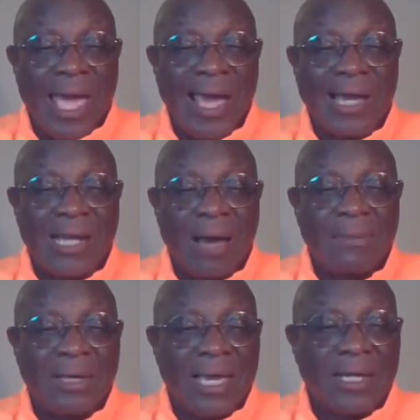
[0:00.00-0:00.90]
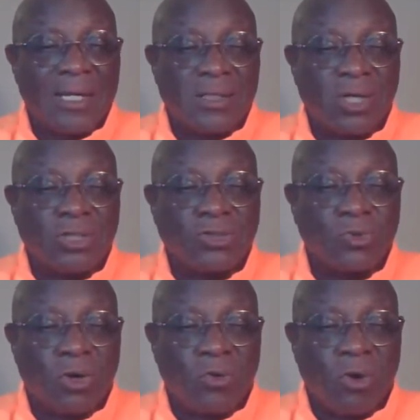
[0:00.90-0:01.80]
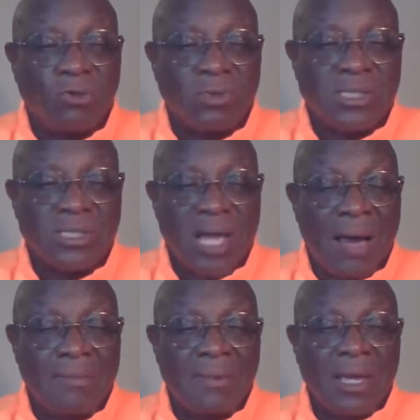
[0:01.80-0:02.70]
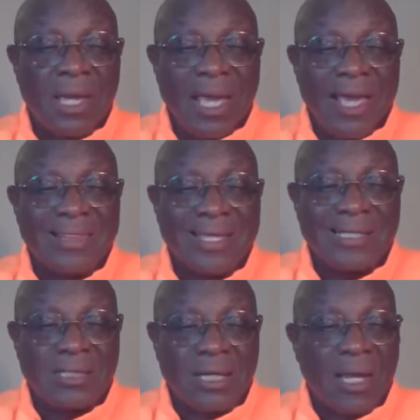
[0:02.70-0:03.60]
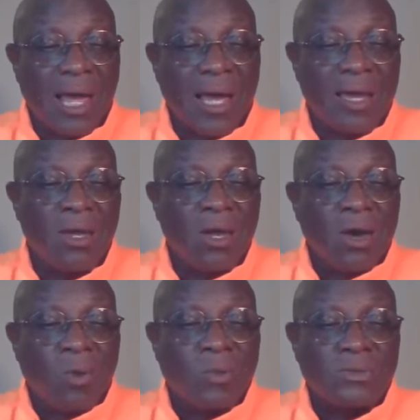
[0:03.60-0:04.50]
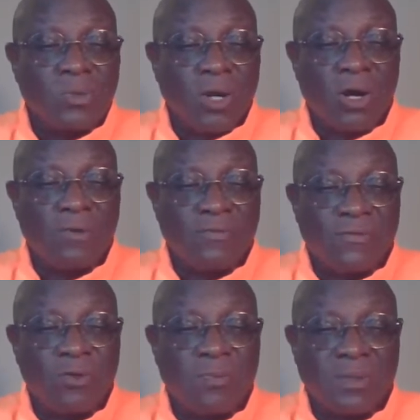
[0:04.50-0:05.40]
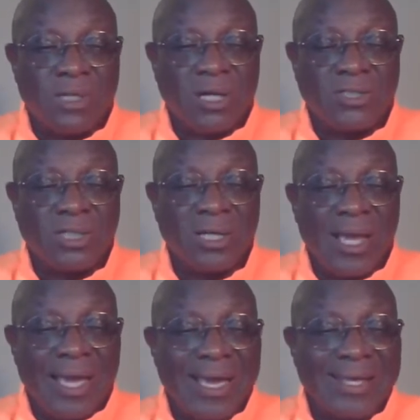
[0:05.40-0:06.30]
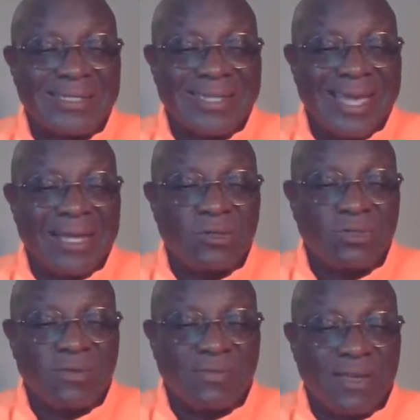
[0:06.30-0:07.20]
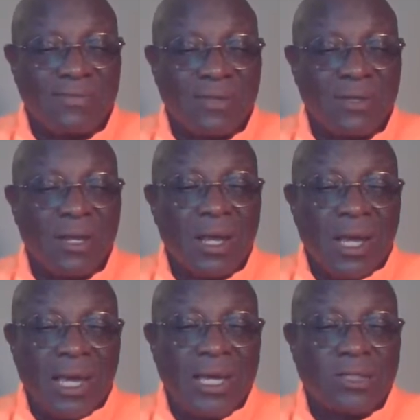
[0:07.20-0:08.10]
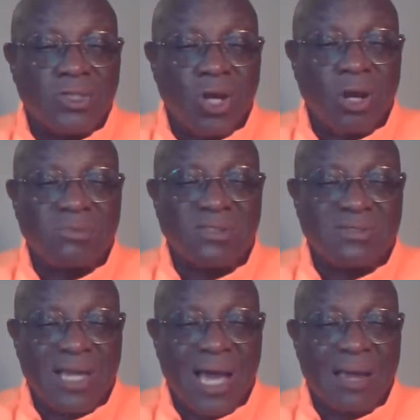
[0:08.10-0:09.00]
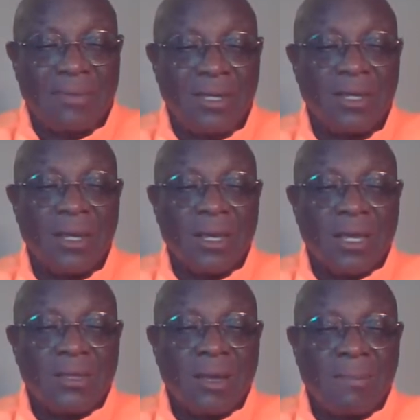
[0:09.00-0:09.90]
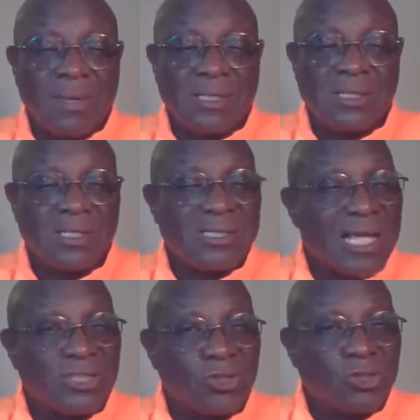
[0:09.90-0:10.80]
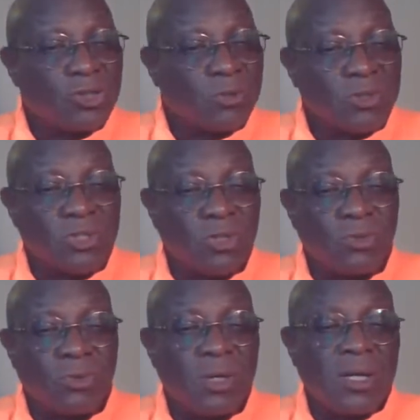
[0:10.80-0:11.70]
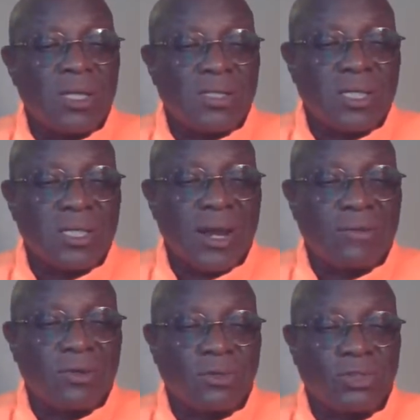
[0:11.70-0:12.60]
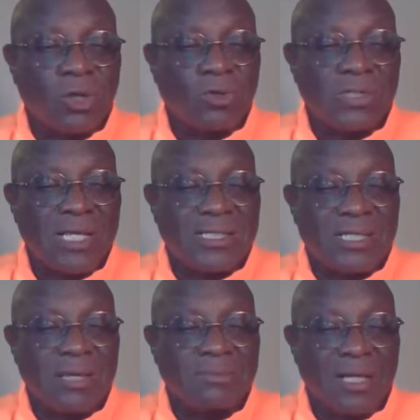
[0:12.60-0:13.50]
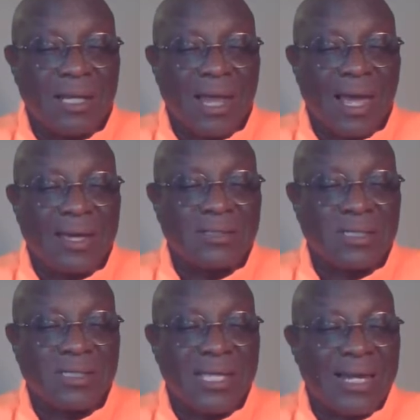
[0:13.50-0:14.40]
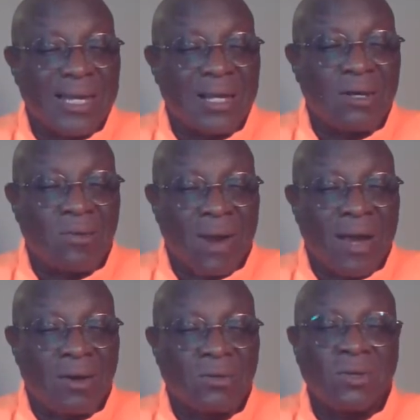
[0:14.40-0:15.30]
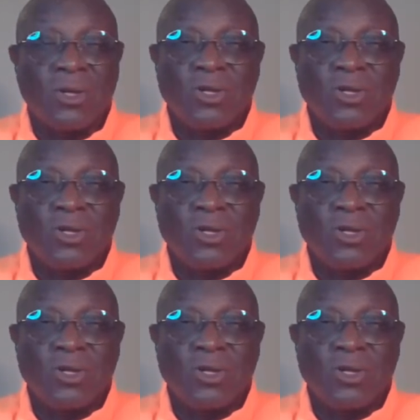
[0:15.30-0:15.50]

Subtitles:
Economic and industrial growth will stop and then decline, which will hurt food production and standards of living. In terms of timing, the business as usual 2 scenario shows a steep decline to set in and around